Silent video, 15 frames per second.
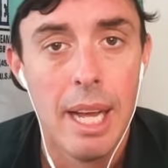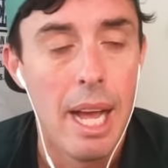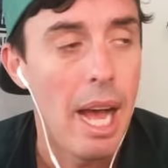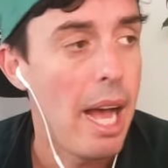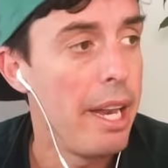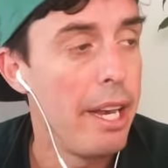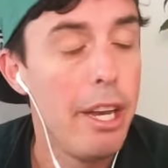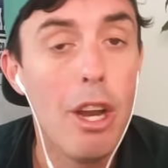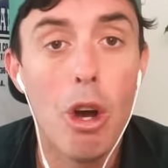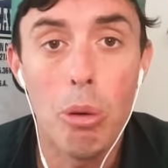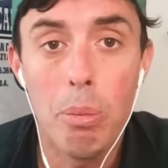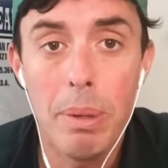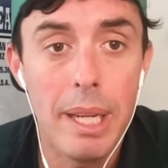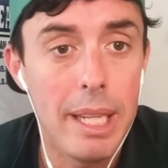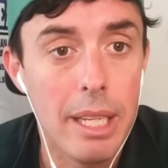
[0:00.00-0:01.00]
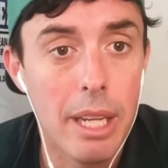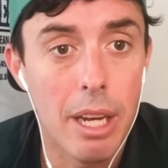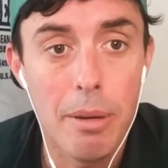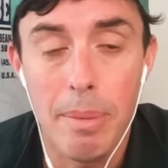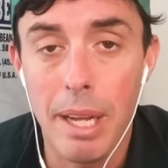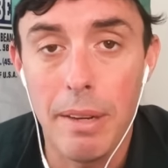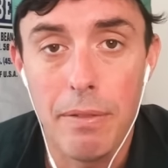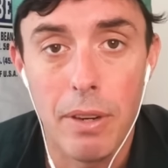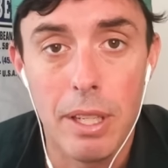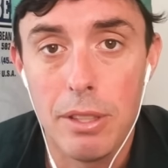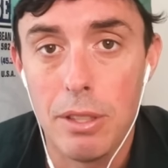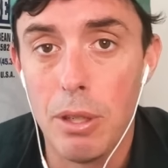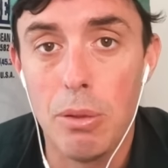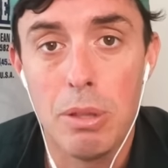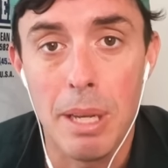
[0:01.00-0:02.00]
Uh, nobody, none of my my
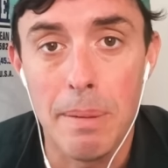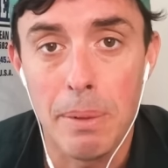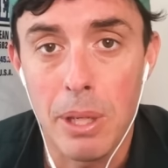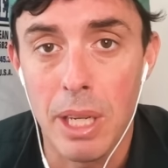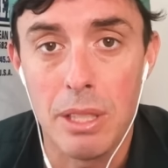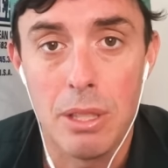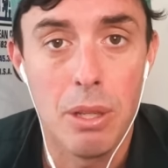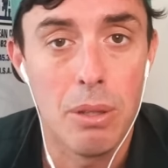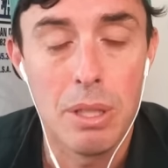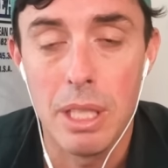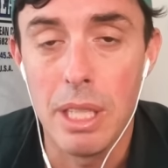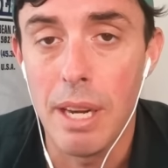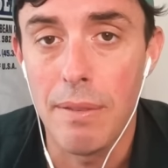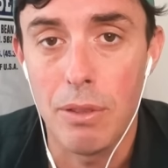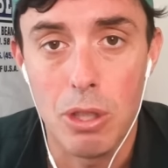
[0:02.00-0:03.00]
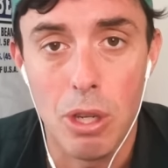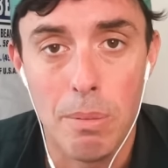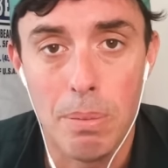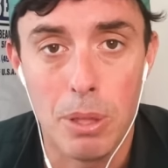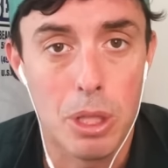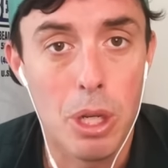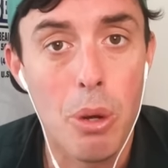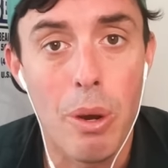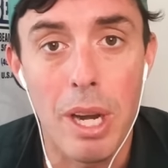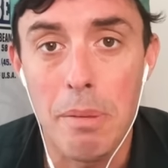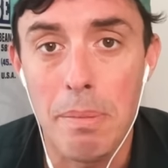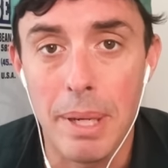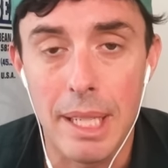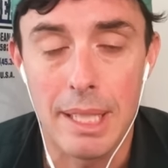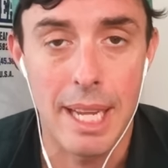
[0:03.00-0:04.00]
friends, no Democrats, no never Trumpers, no
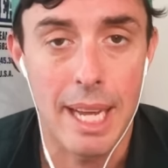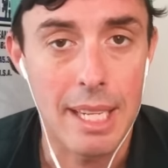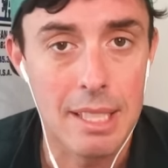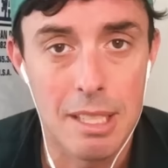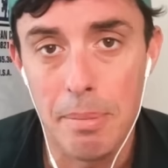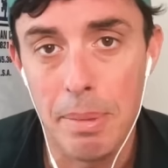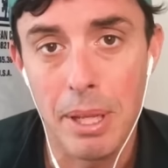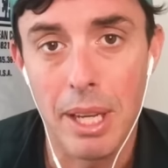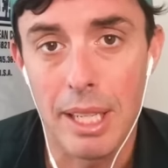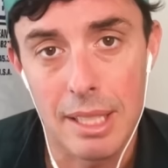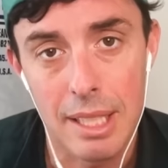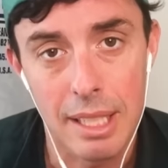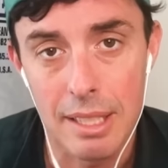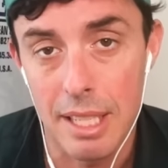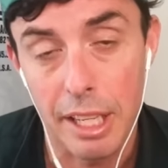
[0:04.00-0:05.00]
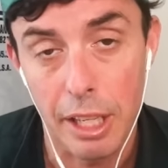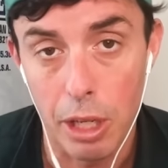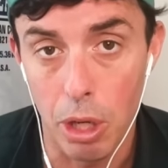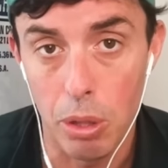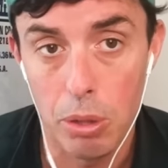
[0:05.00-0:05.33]
anybody texted me last night saying, you know